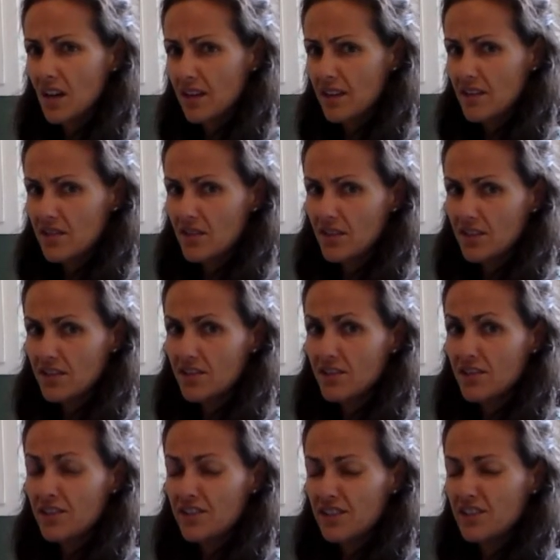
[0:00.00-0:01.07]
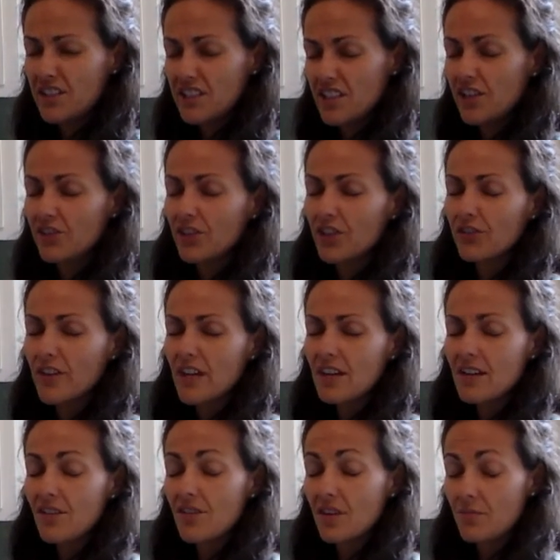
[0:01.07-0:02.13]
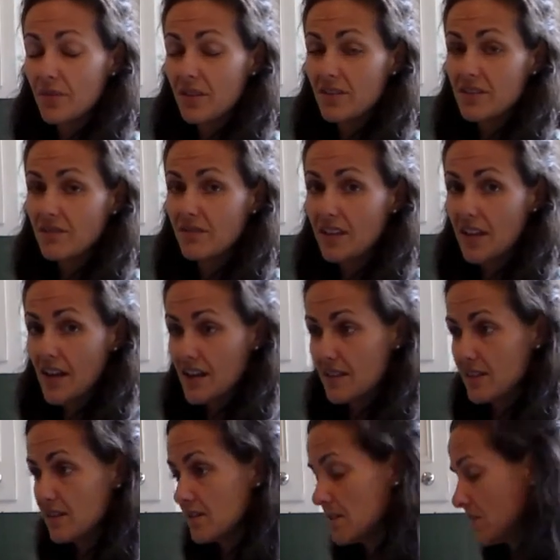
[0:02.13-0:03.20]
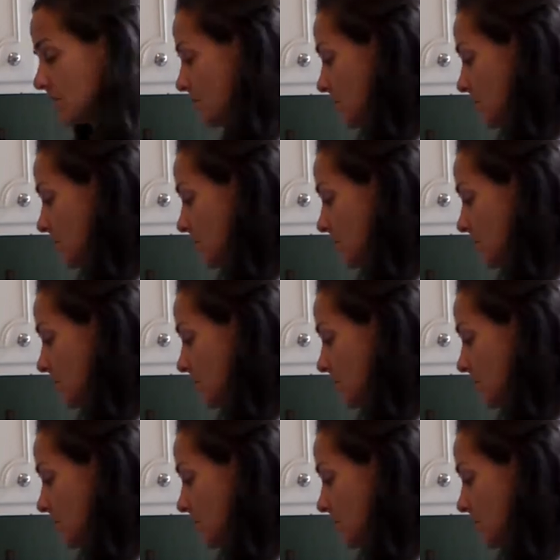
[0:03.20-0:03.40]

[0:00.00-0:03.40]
and they started to deteriorate, I think, because of the acid.